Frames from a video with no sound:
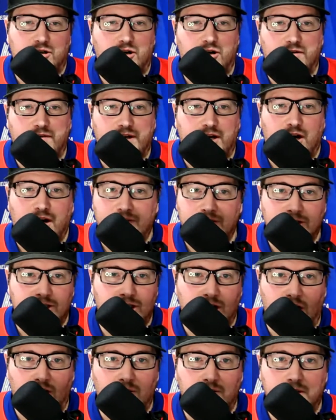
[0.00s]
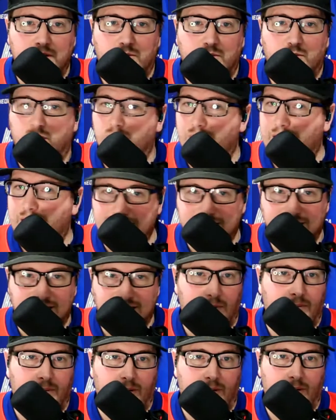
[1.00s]
Irving on the show, we'll ask
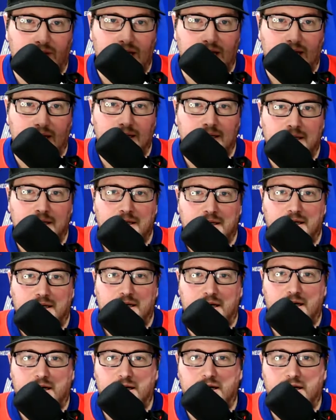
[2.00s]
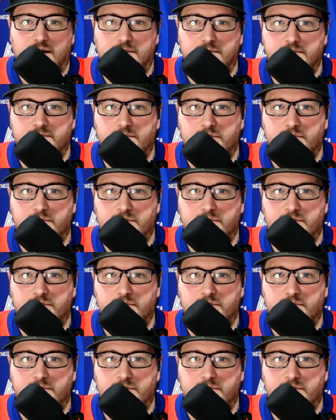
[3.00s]
him about that.